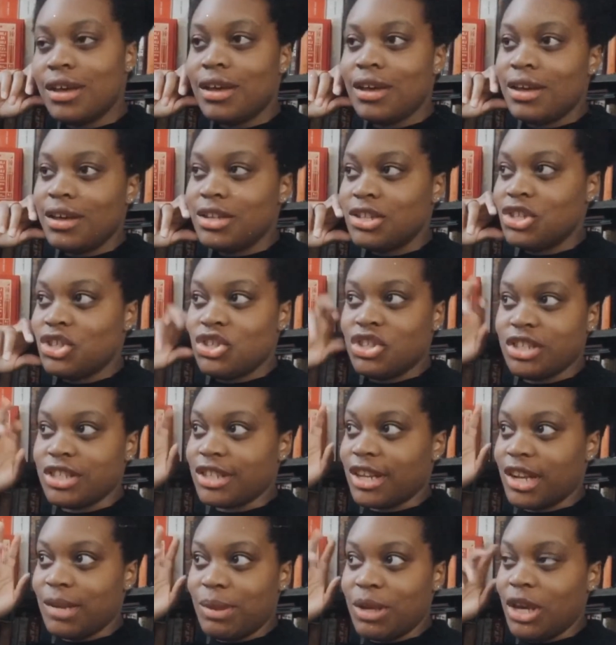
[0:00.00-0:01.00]
It's just going
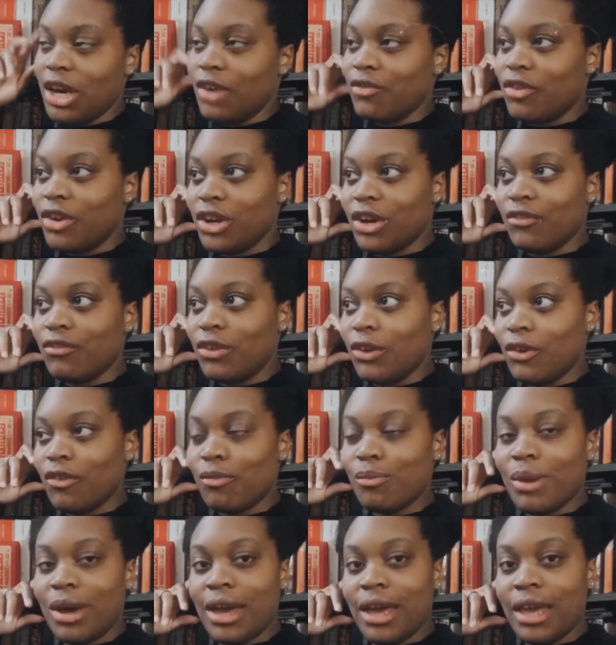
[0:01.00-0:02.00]
to be covering a few of
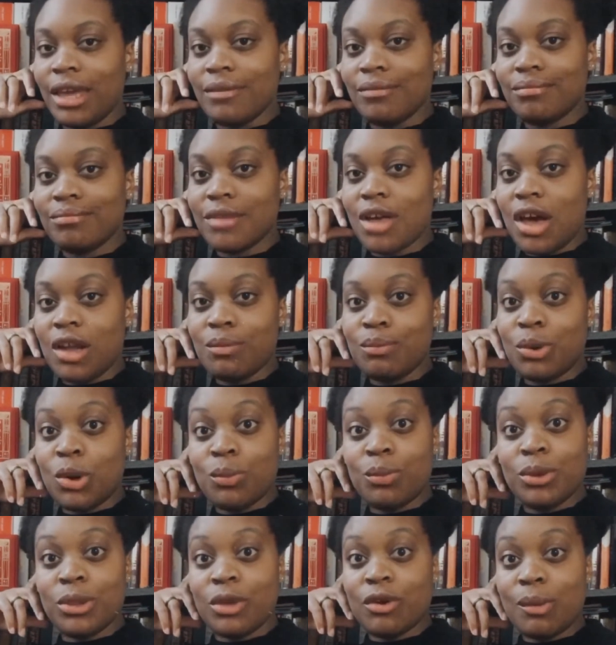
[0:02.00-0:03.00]
my
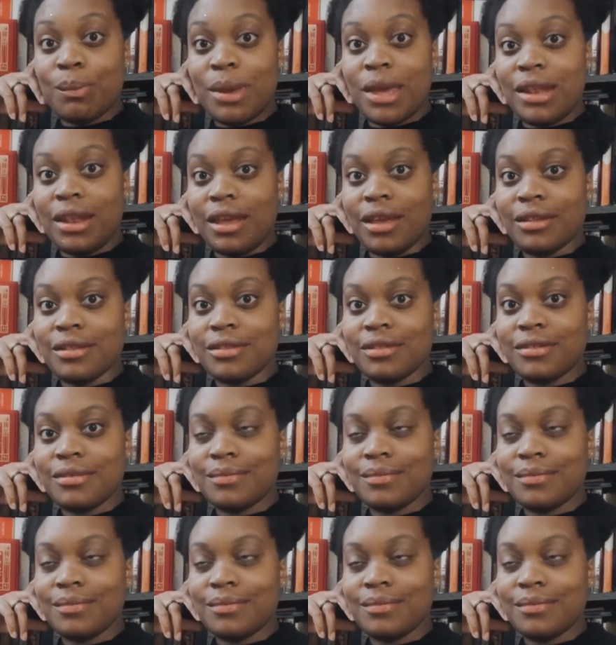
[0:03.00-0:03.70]
unpopular opinions.